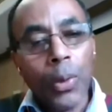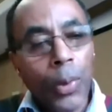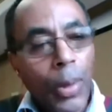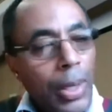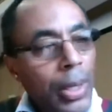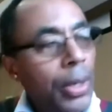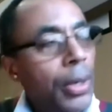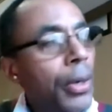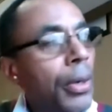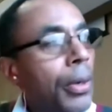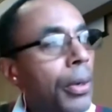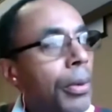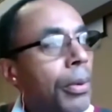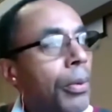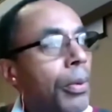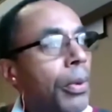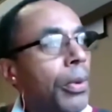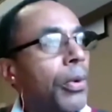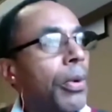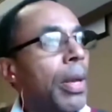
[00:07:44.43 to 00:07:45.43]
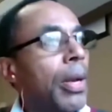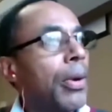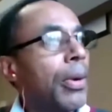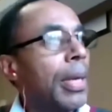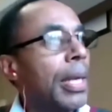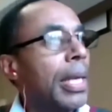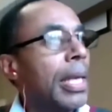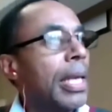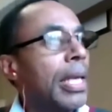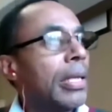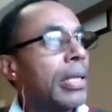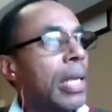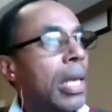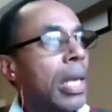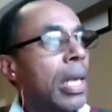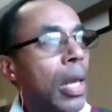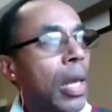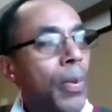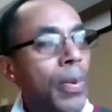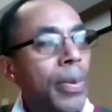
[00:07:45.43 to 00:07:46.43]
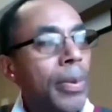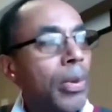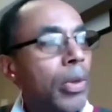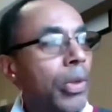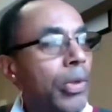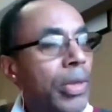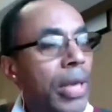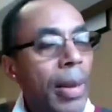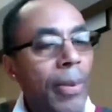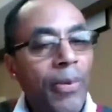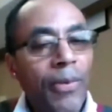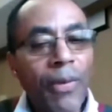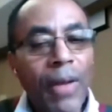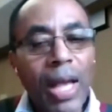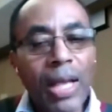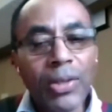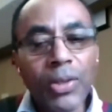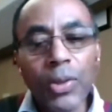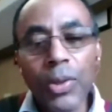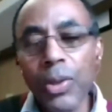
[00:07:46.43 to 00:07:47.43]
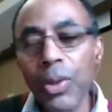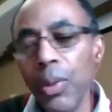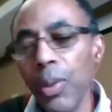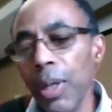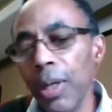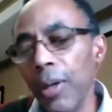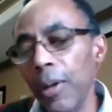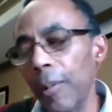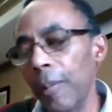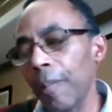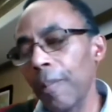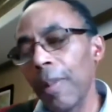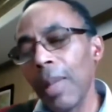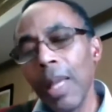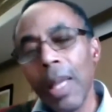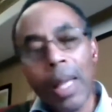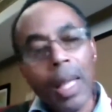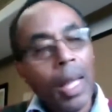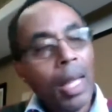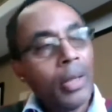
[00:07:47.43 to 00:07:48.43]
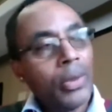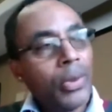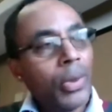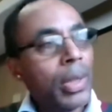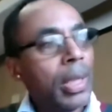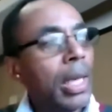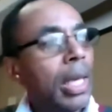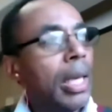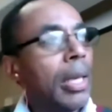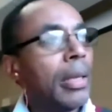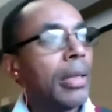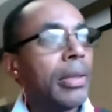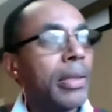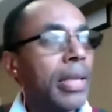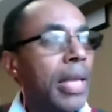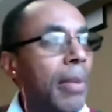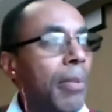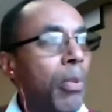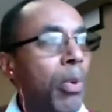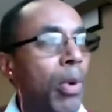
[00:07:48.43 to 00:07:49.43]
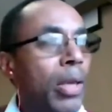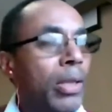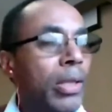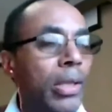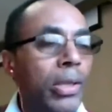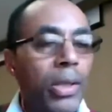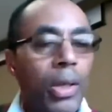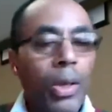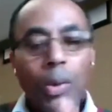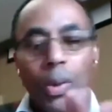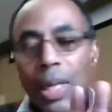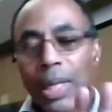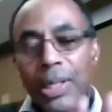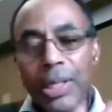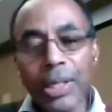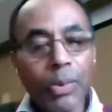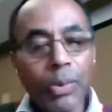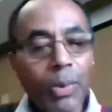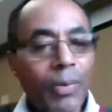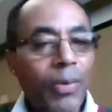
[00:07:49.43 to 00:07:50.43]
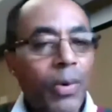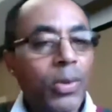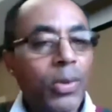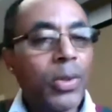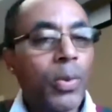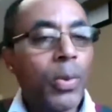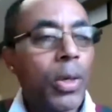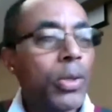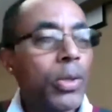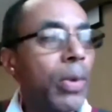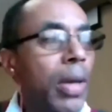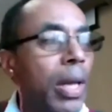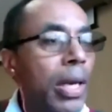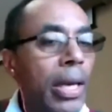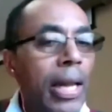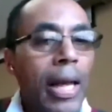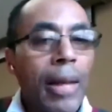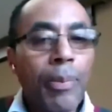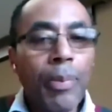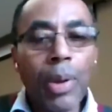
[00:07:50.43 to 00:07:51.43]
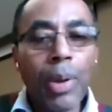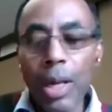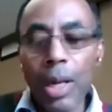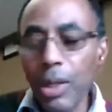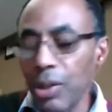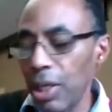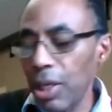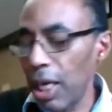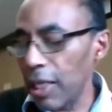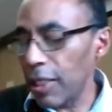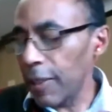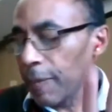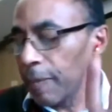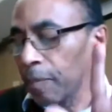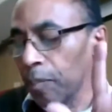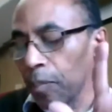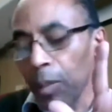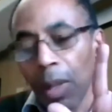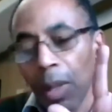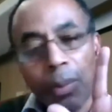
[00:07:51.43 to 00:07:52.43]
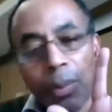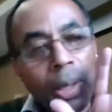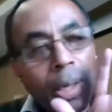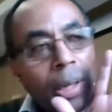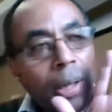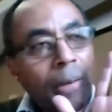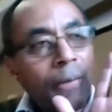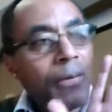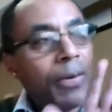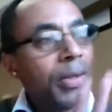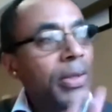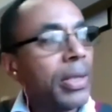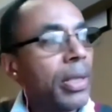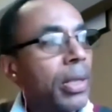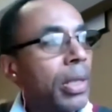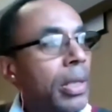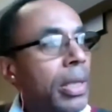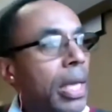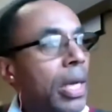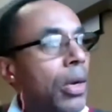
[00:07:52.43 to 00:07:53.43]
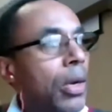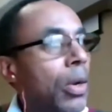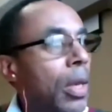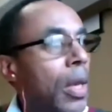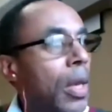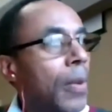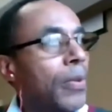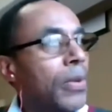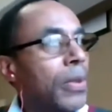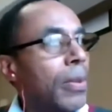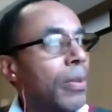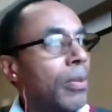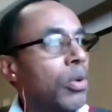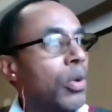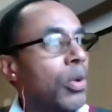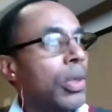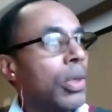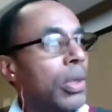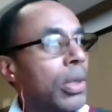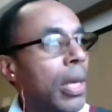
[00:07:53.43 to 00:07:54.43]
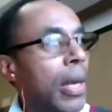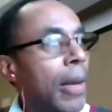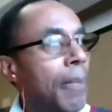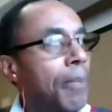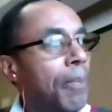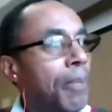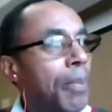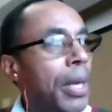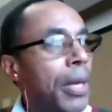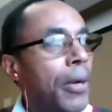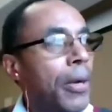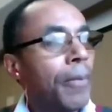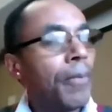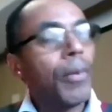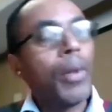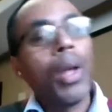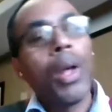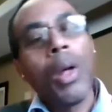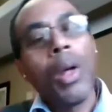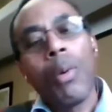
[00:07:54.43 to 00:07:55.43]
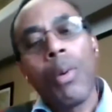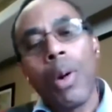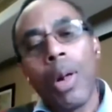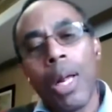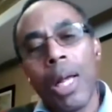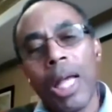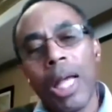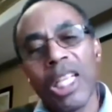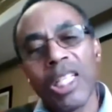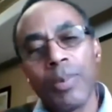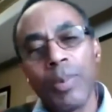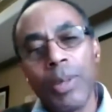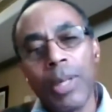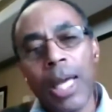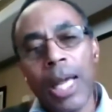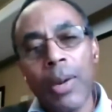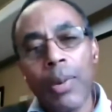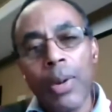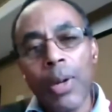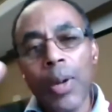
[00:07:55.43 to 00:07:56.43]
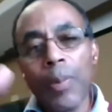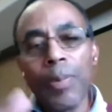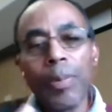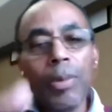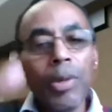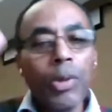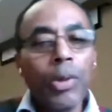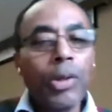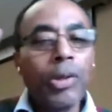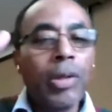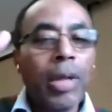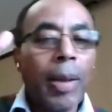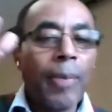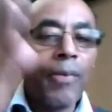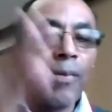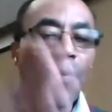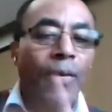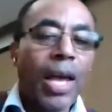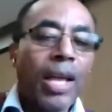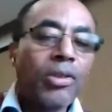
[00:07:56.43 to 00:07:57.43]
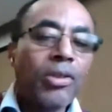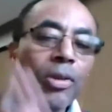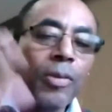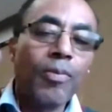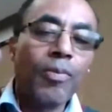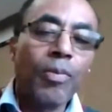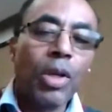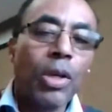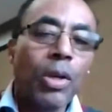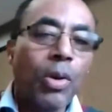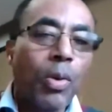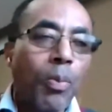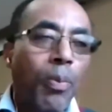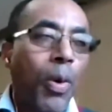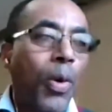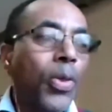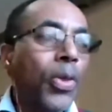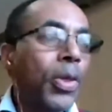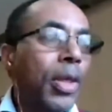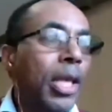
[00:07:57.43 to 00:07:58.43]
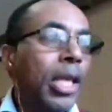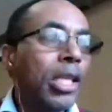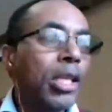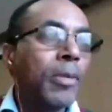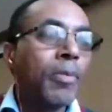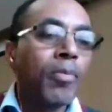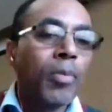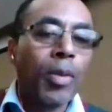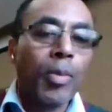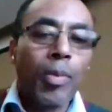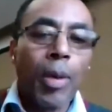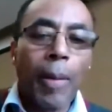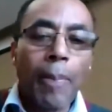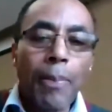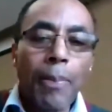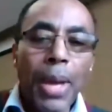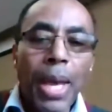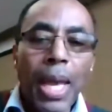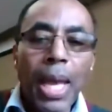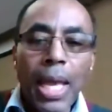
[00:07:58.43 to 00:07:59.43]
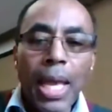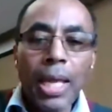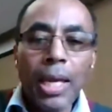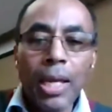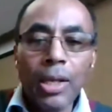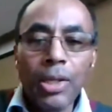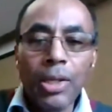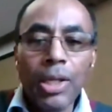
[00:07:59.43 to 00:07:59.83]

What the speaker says: quicker, with greater ease, helping them do the job faster and quicker. So again, same process holds. I just reversed the words around and I apologize. But a facilitator helps them do the job better, while expediter will help them do the job faster. You can do both of these by paying